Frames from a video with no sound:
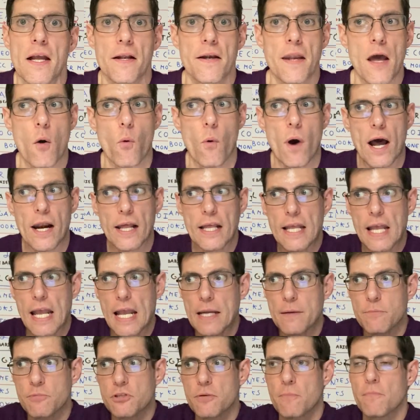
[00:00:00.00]
Now, WATA
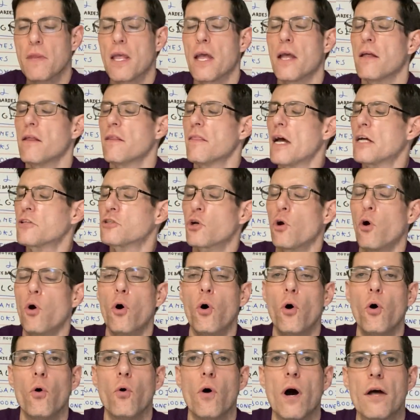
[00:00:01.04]
Games, that's a
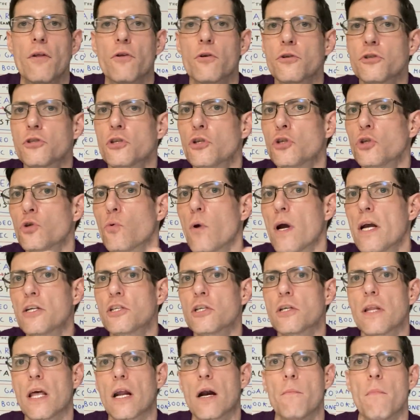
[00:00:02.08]
whole other
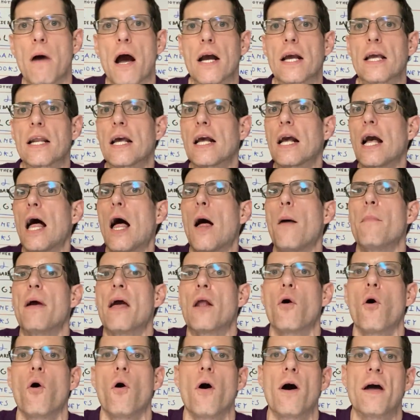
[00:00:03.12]
situation that I'm not going to
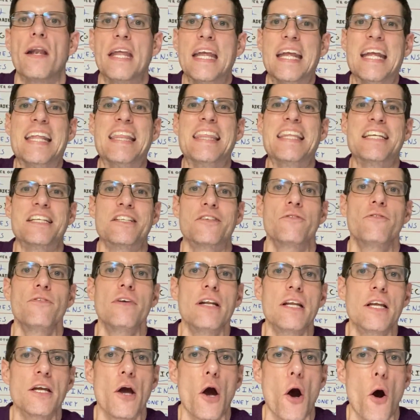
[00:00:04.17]
comment on in this
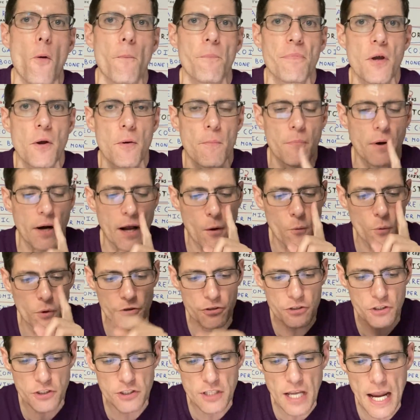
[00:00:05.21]
video. But I will
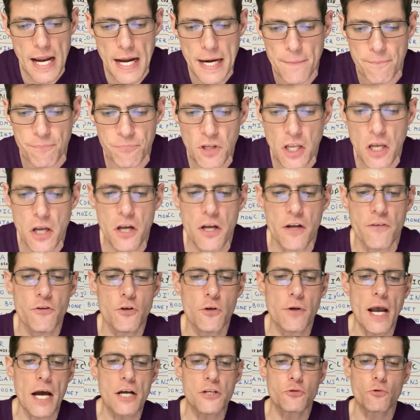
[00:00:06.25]
state, if
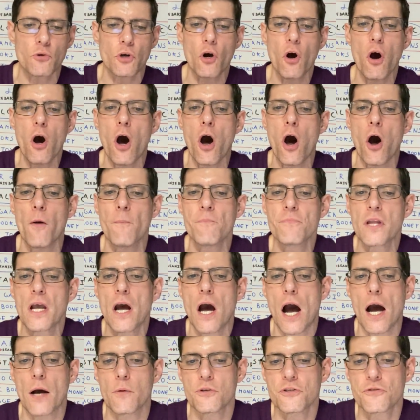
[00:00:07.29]
you guys recall,
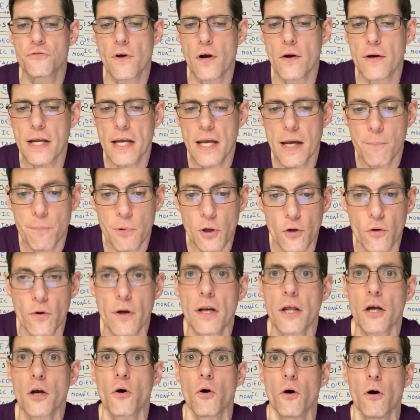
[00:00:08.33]
I was very
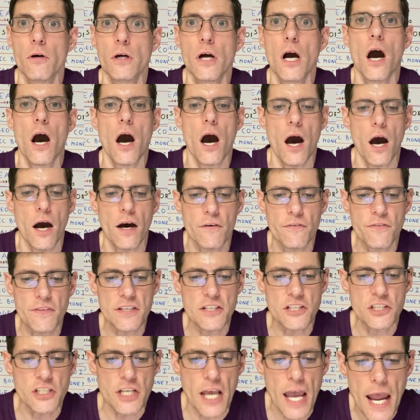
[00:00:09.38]
hypocritical of the
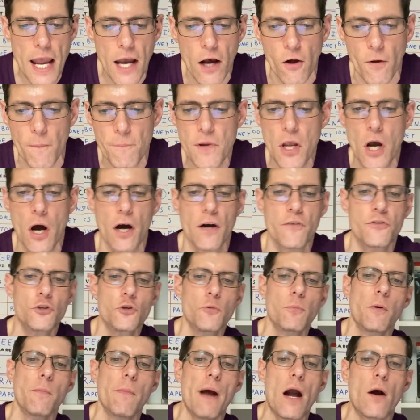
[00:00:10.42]
sale of
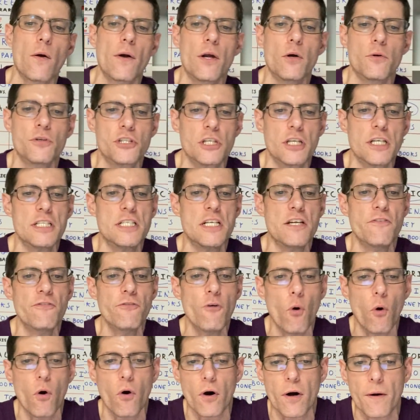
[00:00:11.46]
Super Mario
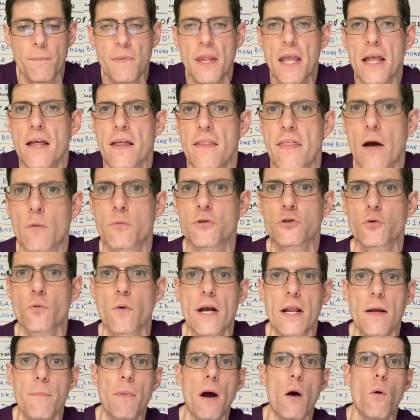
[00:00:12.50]
64 that was
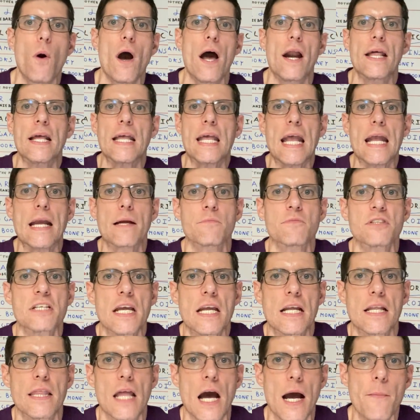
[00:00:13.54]
graded by WATA Games
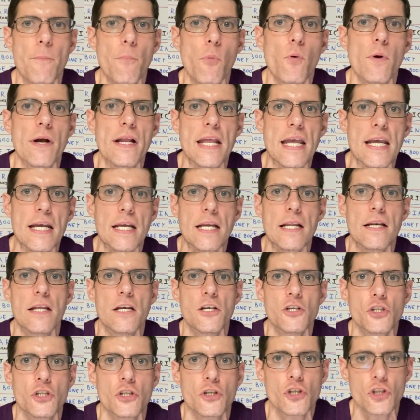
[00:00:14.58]
in 9.8
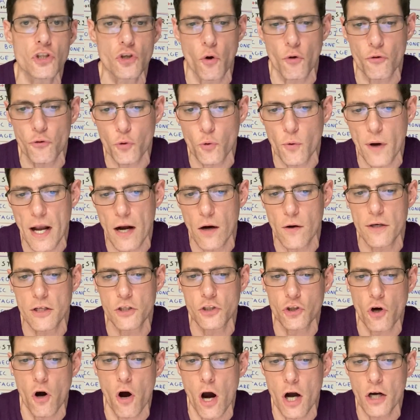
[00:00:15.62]
condition, sold through
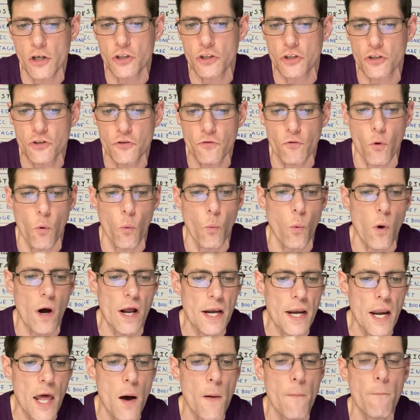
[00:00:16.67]
Heritage Auctions for
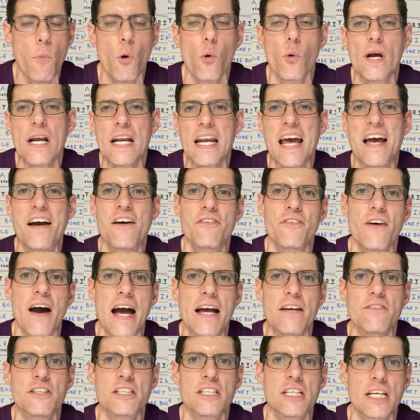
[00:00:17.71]

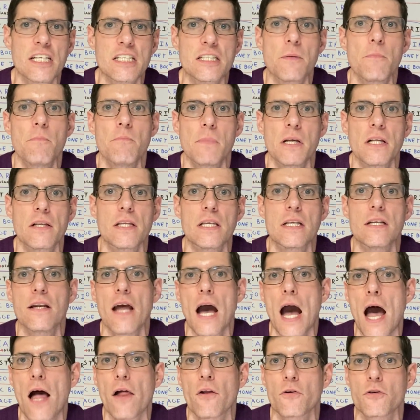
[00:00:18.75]
$1.56
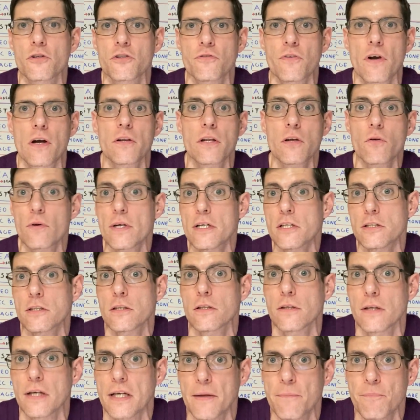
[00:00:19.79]
million fairly
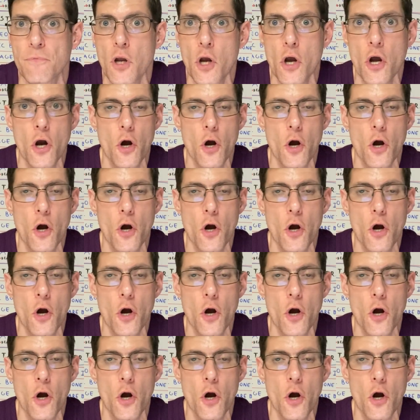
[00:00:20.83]
recently.